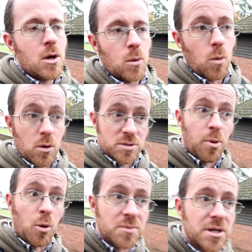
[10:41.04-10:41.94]
was
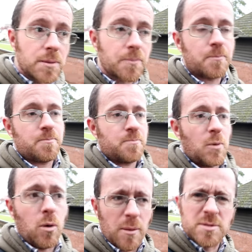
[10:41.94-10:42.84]
bombed
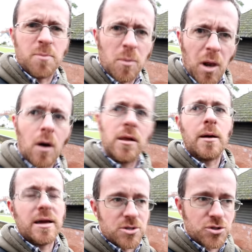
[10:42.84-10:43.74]
they went to bond the line, they
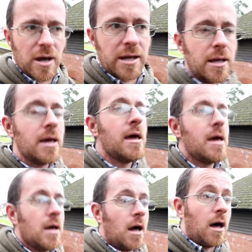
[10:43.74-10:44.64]
hit the train.
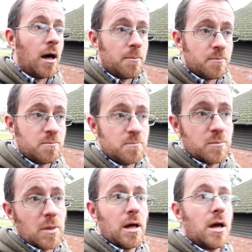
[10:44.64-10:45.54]

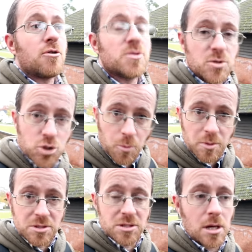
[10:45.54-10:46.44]
Um, Christmas
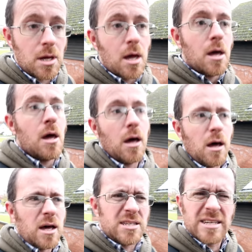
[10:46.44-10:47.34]
shoppers,
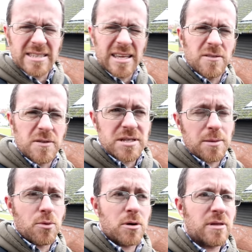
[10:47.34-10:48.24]
uh, 16th of
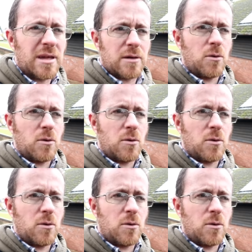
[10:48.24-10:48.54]
December, I think,